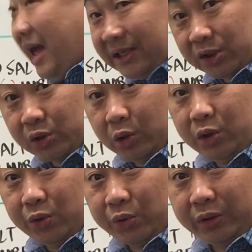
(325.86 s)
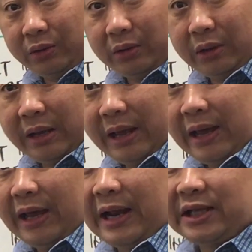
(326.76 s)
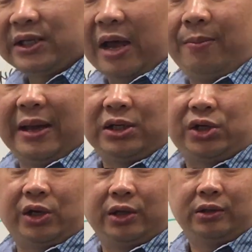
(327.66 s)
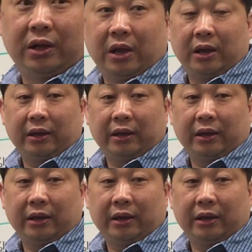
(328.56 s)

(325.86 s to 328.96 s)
less solute, and as I mentioned,